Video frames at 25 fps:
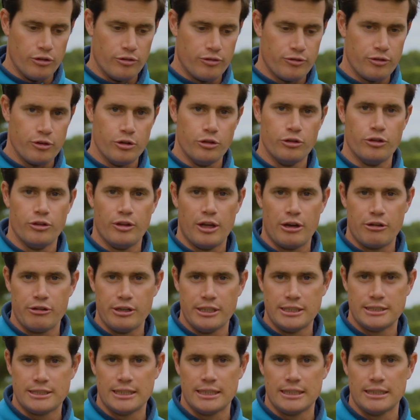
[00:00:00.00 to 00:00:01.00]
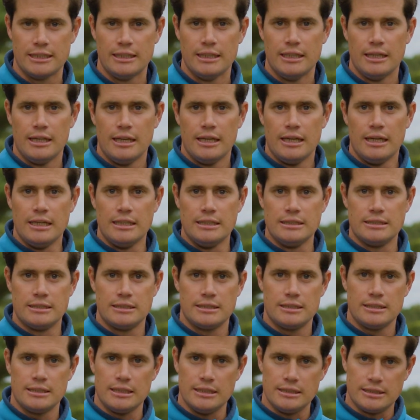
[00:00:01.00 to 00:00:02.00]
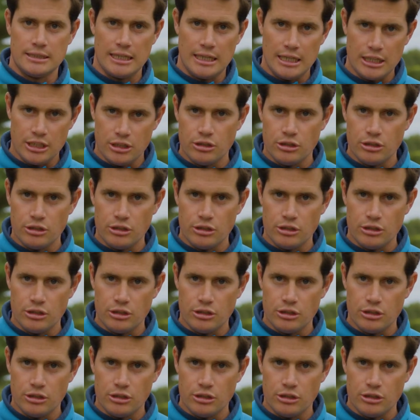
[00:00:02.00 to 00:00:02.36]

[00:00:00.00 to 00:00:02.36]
food that they're eating is getting